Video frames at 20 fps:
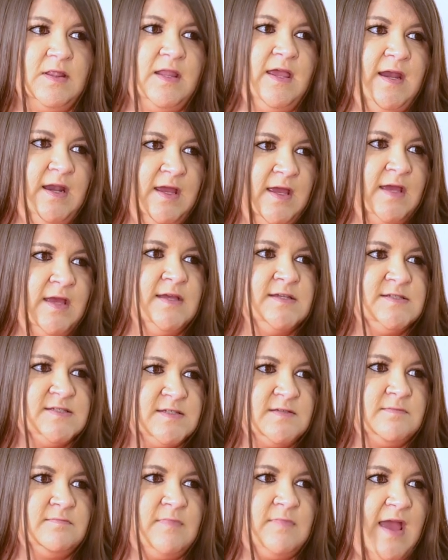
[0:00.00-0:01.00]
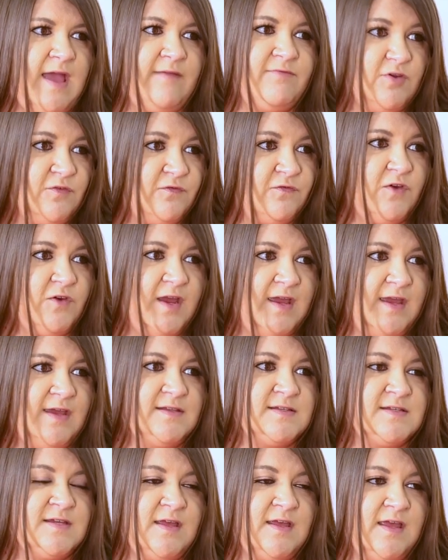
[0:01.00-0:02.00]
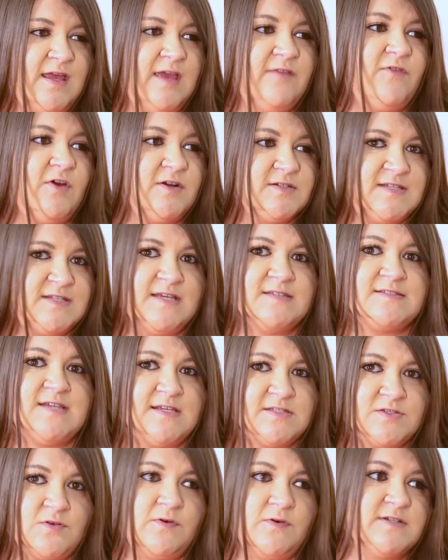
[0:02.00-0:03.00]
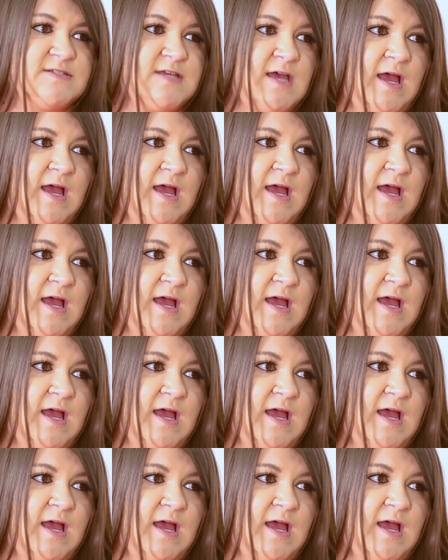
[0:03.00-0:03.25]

let us have their freight if our CSA score is